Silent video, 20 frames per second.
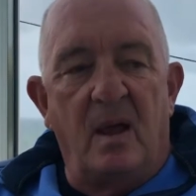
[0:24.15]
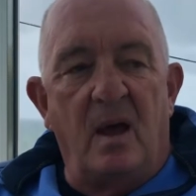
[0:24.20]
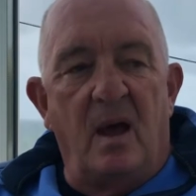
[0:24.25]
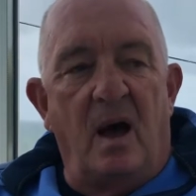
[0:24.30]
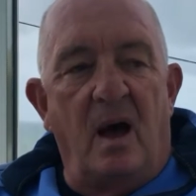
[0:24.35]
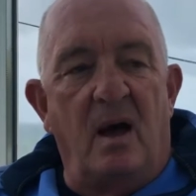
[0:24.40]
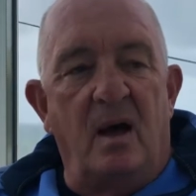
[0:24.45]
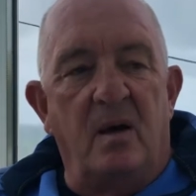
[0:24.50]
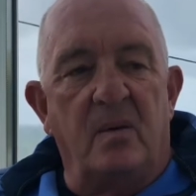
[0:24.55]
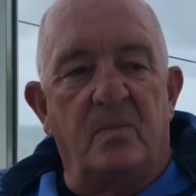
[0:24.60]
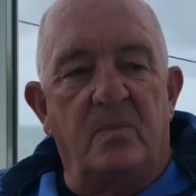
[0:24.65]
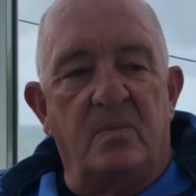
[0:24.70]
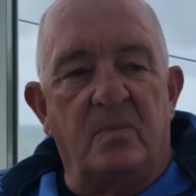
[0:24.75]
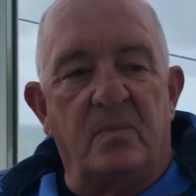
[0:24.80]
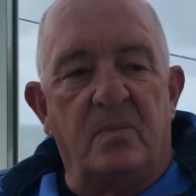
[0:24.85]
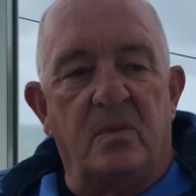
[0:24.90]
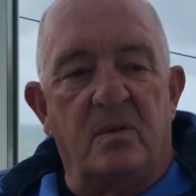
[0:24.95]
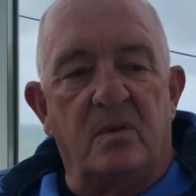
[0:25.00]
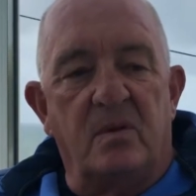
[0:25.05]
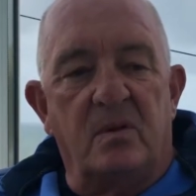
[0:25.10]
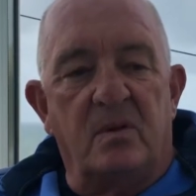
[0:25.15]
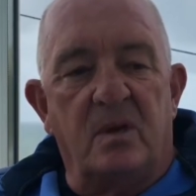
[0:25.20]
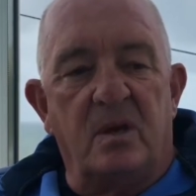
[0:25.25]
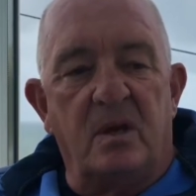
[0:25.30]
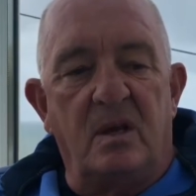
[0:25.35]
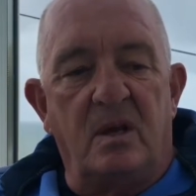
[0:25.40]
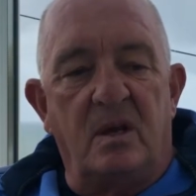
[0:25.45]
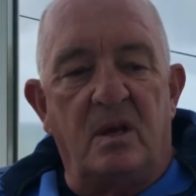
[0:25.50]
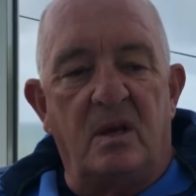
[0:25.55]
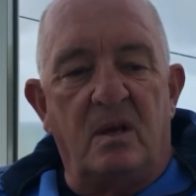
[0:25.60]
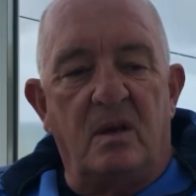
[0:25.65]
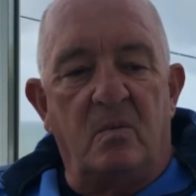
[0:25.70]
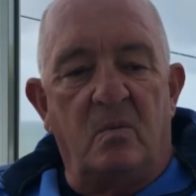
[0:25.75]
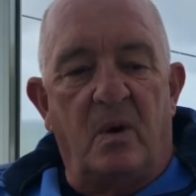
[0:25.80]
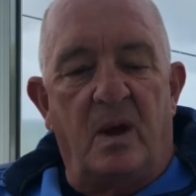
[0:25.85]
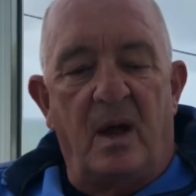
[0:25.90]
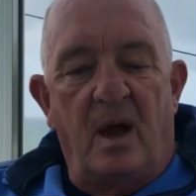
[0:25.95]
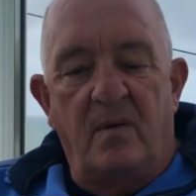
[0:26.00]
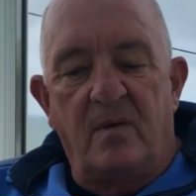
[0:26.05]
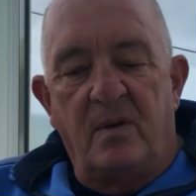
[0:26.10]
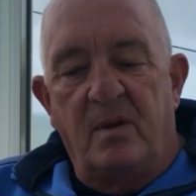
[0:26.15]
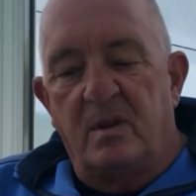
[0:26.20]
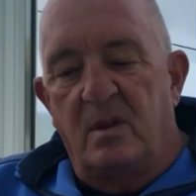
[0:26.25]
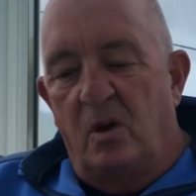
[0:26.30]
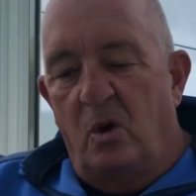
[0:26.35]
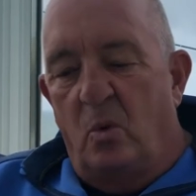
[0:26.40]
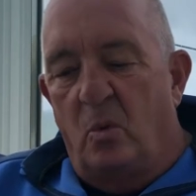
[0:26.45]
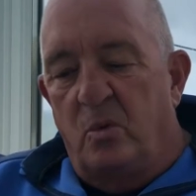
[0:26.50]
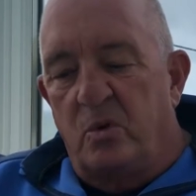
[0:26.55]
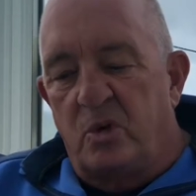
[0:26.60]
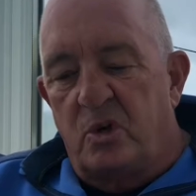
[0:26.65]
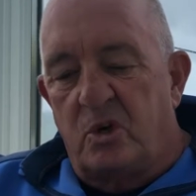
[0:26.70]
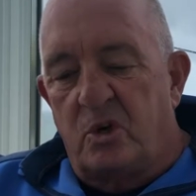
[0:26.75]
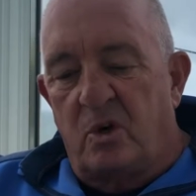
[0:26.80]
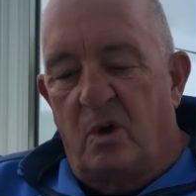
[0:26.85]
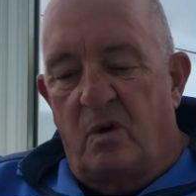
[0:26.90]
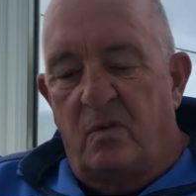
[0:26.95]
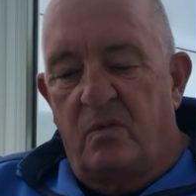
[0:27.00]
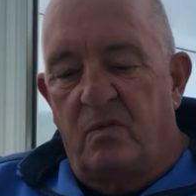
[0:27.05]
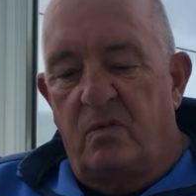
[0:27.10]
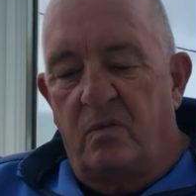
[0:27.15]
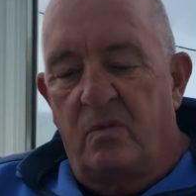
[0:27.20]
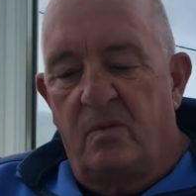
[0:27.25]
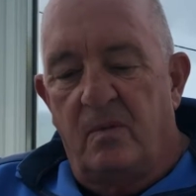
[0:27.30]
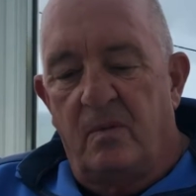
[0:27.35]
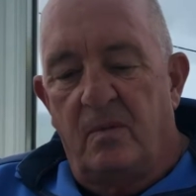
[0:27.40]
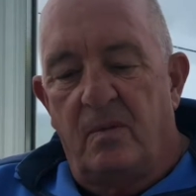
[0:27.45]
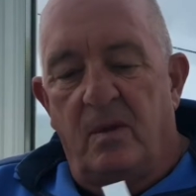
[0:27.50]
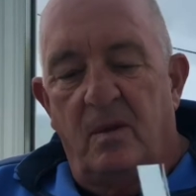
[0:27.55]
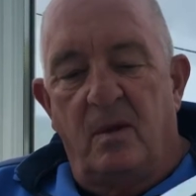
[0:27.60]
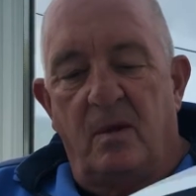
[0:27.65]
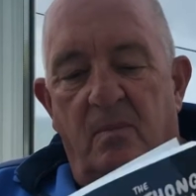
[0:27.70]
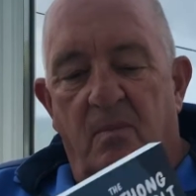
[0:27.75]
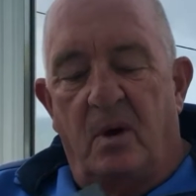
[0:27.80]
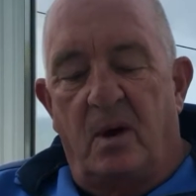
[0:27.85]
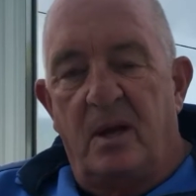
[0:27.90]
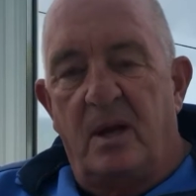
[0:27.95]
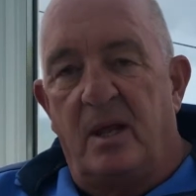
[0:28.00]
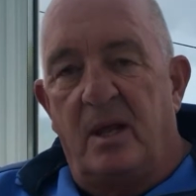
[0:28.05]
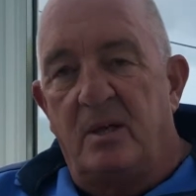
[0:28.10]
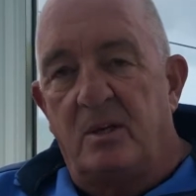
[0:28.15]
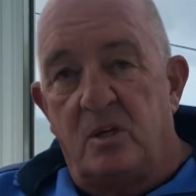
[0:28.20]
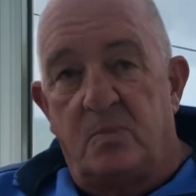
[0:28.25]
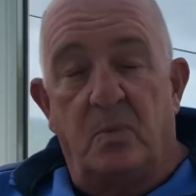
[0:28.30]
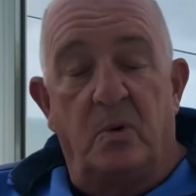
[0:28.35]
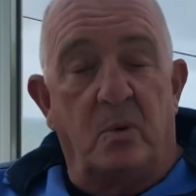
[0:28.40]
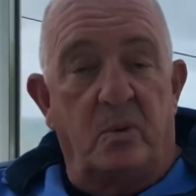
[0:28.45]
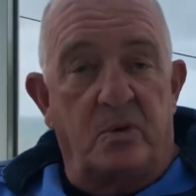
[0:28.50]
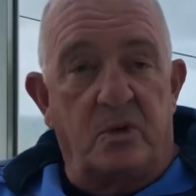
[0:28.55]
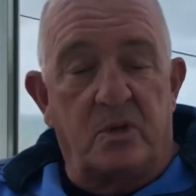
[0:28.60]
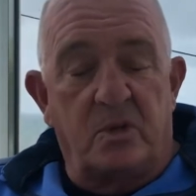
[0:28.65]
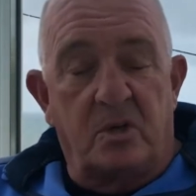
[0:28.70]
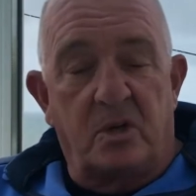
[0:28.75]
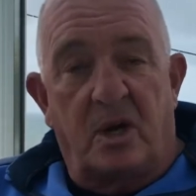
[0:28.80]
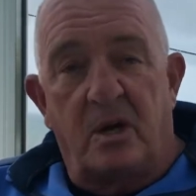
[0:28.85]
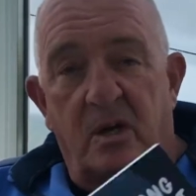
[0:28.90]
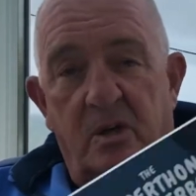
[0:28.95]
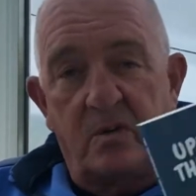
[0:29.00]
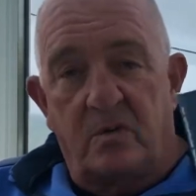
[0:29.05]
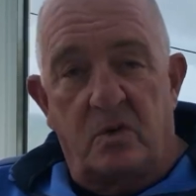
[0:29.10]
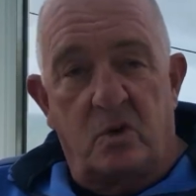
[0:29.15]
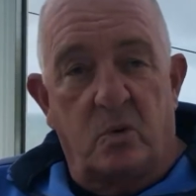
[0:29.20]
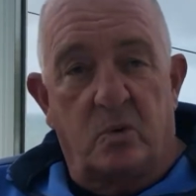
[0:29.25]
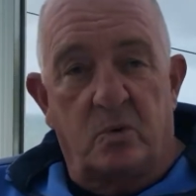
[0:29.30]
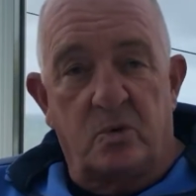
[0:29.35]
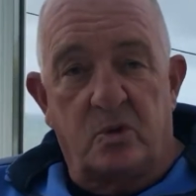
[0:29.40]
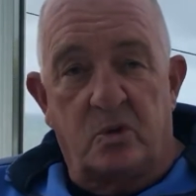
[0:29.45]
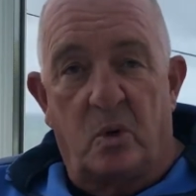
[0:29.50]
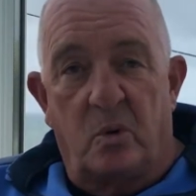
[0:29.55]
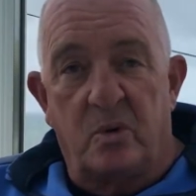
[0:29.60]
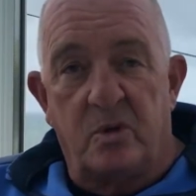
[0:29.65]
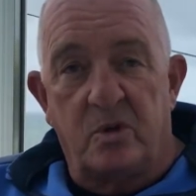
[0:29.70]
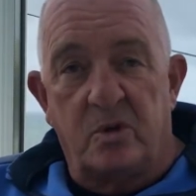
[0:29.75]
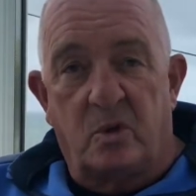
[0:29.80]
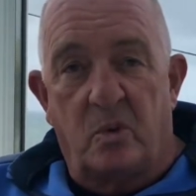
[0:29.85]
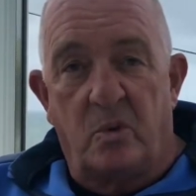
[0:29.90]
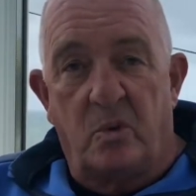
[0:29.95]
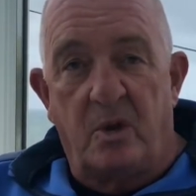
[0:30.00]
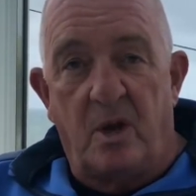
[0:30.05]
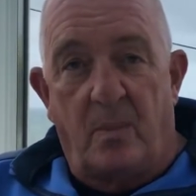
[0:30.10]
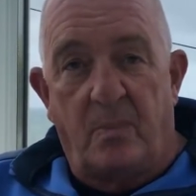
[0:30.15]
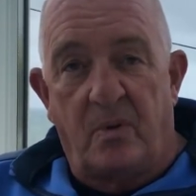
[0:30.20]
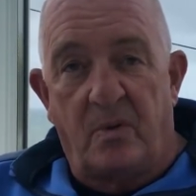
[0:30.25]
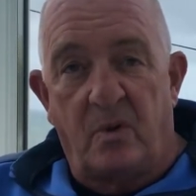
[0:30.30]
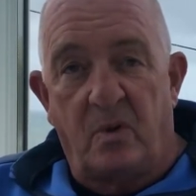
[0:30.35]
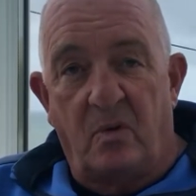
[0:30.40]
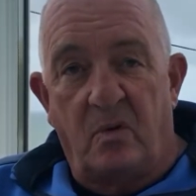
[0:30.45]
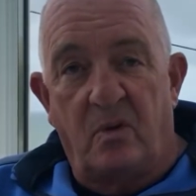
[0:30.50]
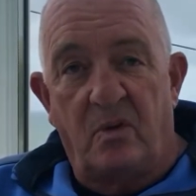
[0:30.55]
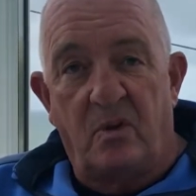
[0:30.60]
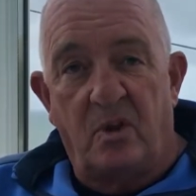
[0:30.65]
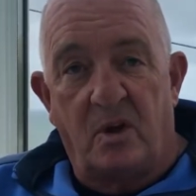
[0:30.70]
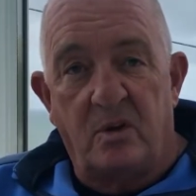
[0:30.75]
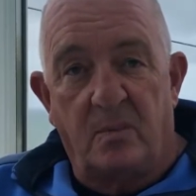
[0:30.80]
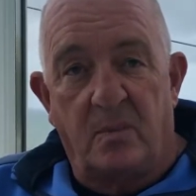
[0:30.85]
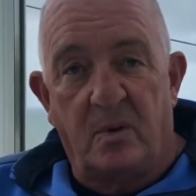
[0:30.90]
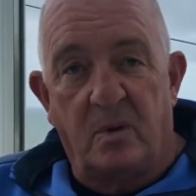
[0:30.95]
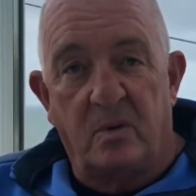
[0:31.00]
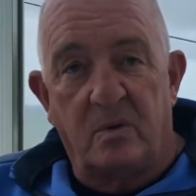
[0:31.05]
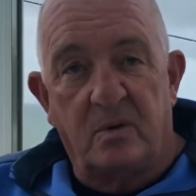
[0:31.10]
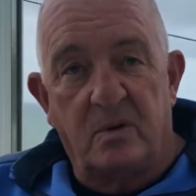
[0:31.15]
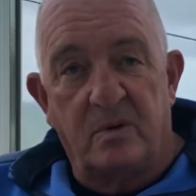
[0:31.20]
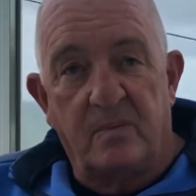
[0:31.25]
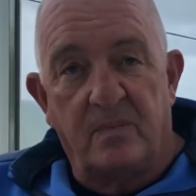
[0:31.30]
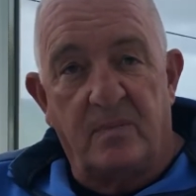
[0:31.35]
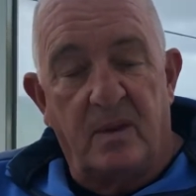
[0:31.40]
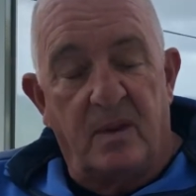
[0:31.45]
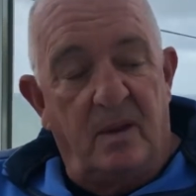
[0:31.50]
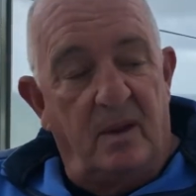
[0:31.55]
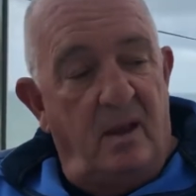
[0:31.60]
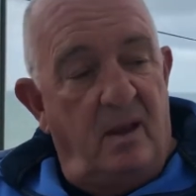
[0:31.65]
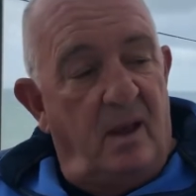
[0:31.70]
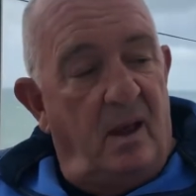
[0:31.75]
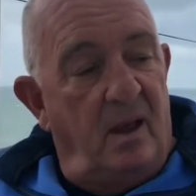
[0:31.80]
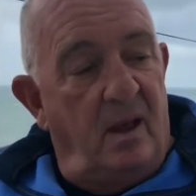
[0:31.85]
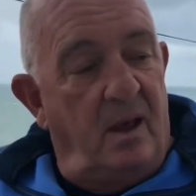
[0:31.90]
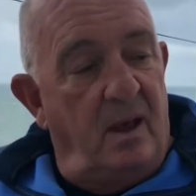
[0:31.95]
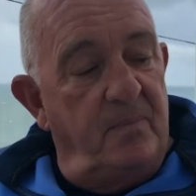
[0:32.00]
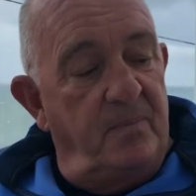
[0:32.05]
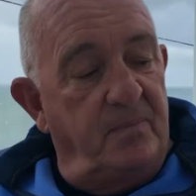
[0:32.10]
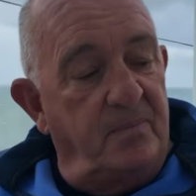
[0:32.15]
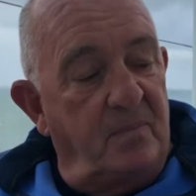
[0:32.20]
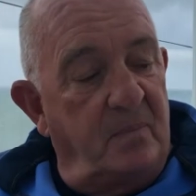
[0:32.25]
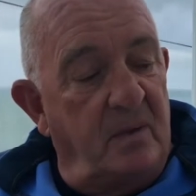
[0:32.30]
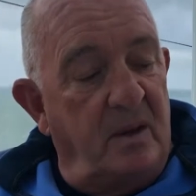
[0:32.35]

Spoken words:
We're having the launch of my latest book, which is a collection of short stories called The Upperthong Thunderbolt. And